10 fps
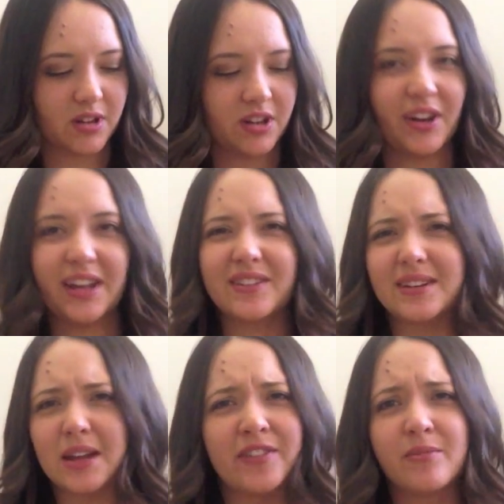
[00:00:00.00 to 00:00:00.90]
you know,
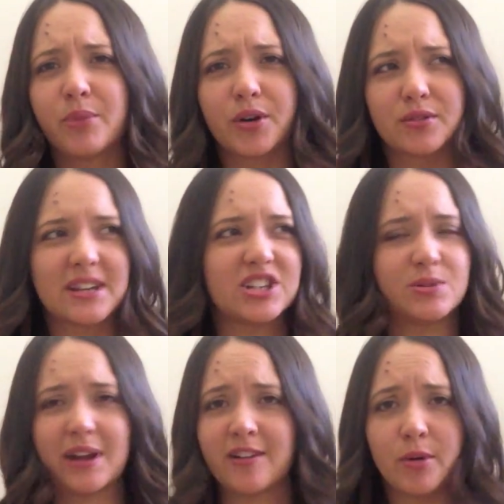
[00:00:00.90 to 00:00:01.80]
even bottles, like
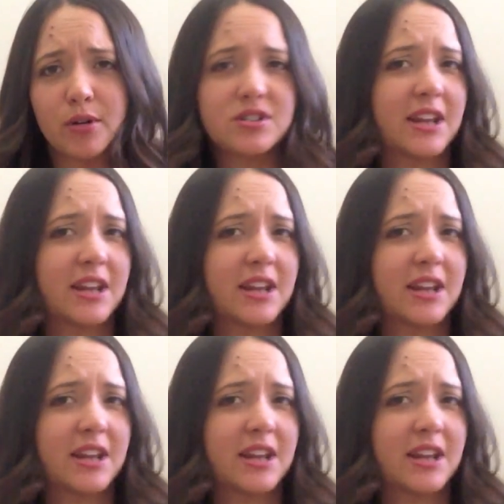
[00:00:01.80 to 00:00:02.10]
she would have bottles,